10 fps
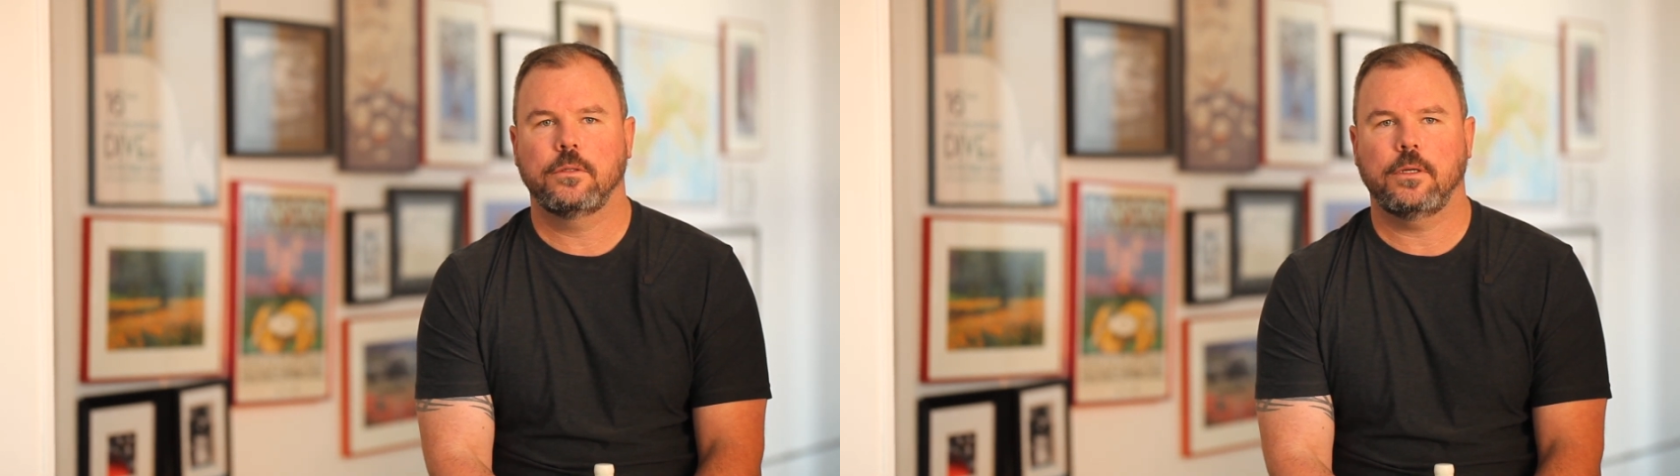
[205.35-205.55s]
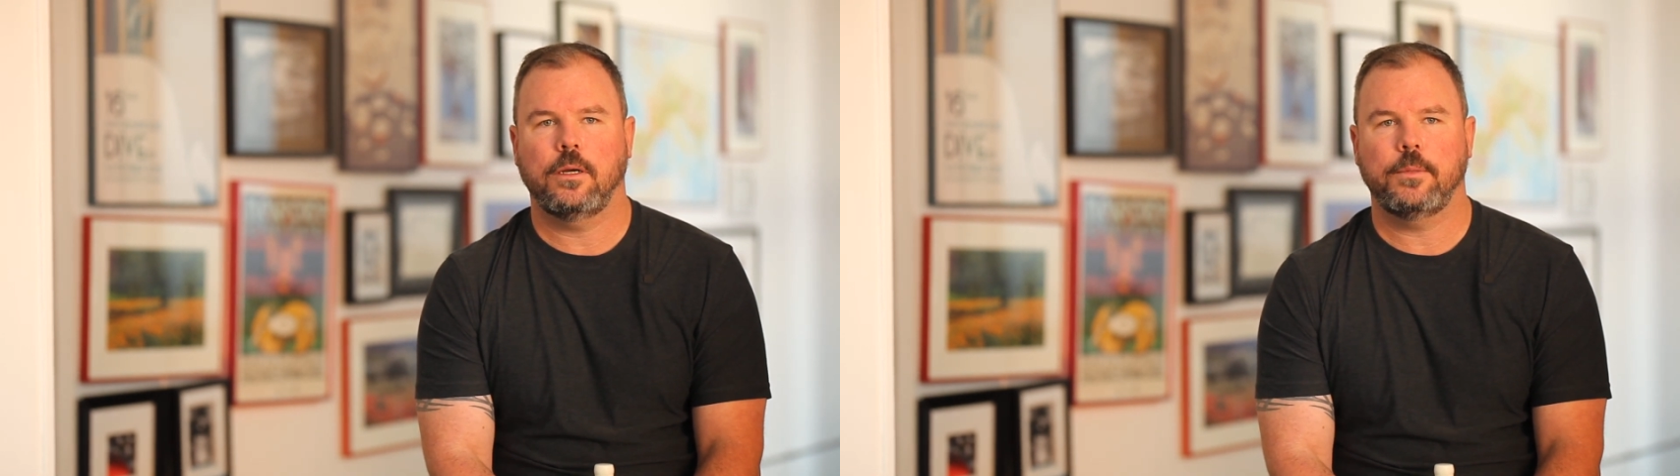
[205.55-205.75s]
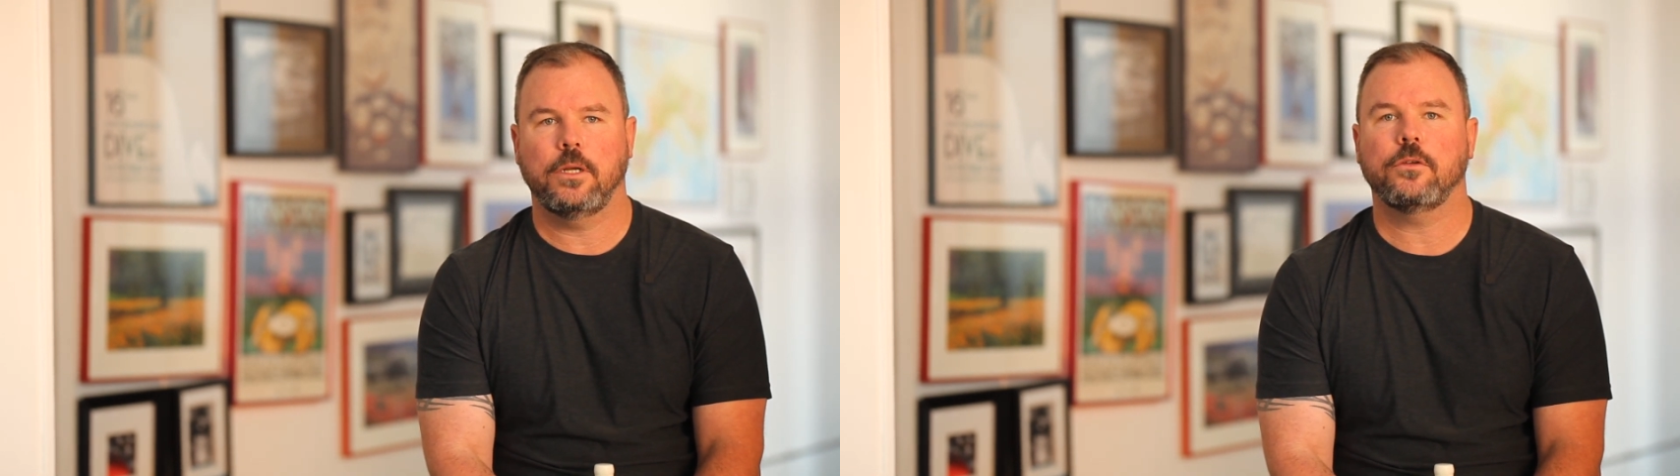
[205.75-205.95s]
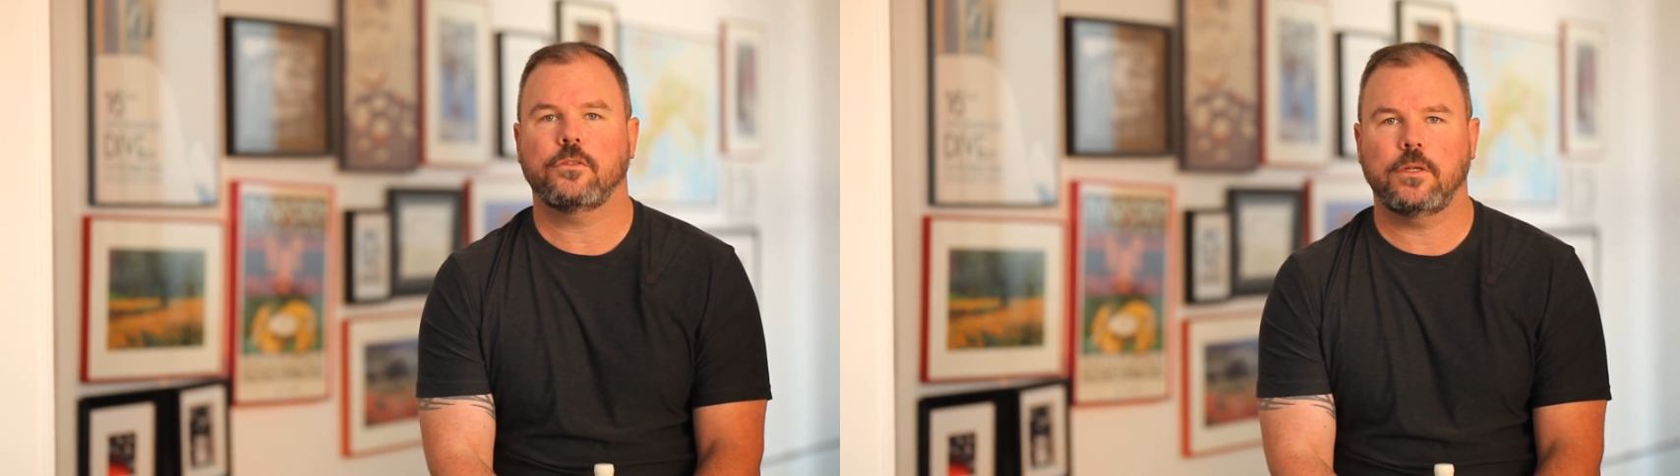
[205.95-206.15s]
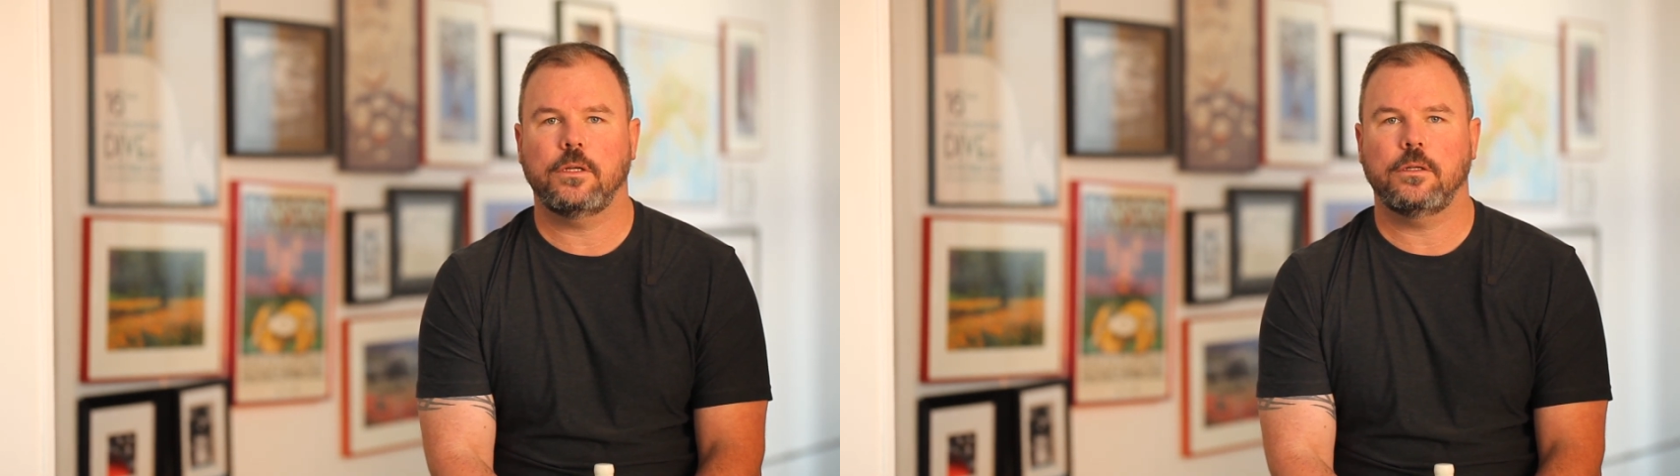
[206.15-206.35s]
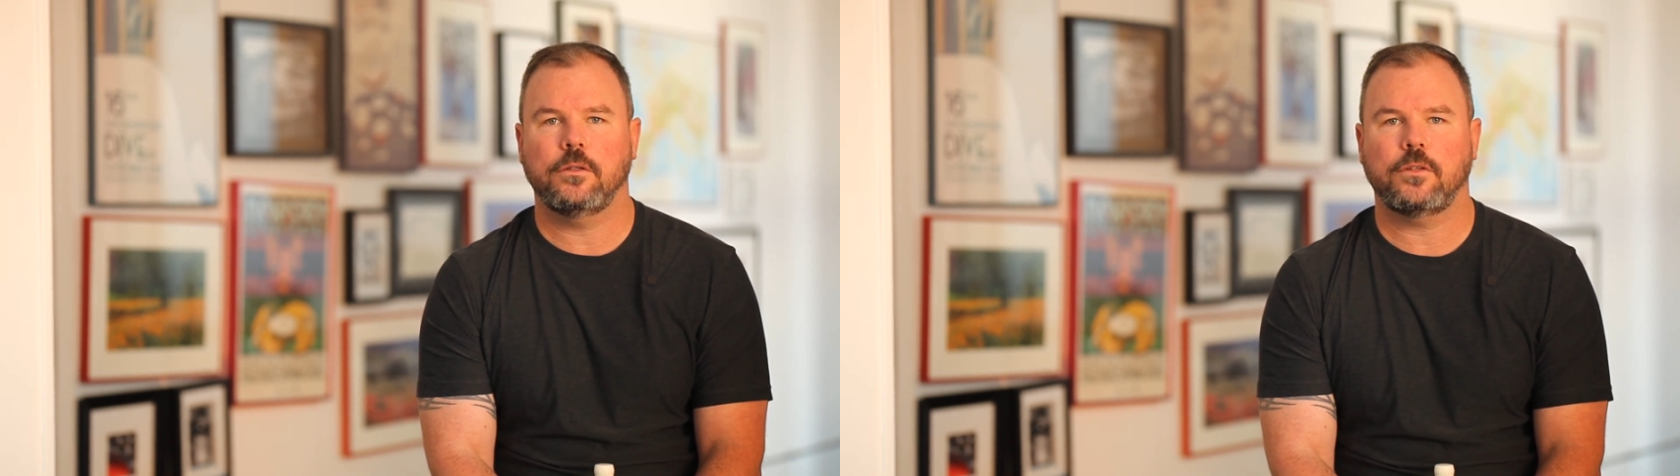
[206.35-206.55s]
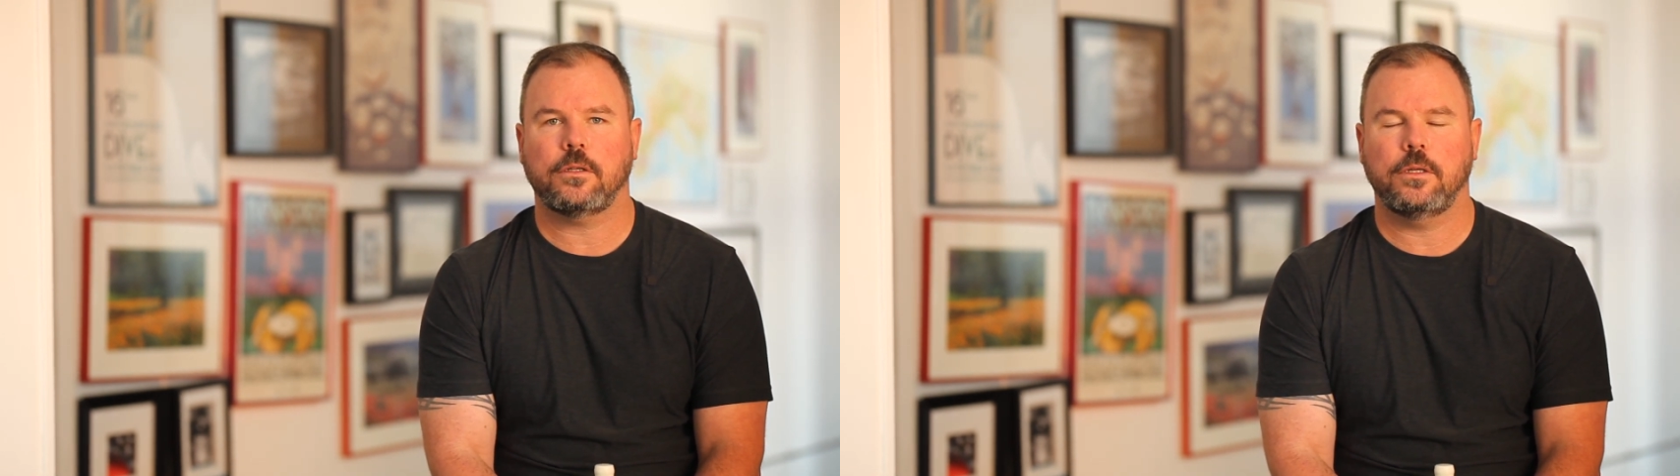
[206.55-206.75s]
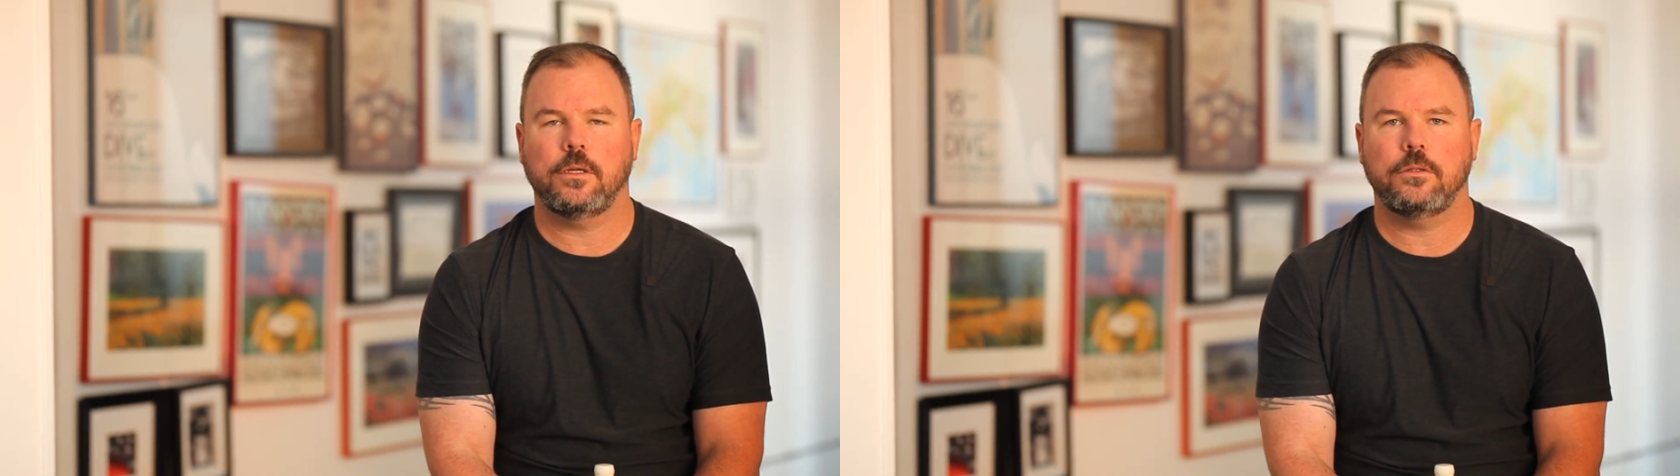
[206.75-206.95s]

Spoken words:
in understanding exactly how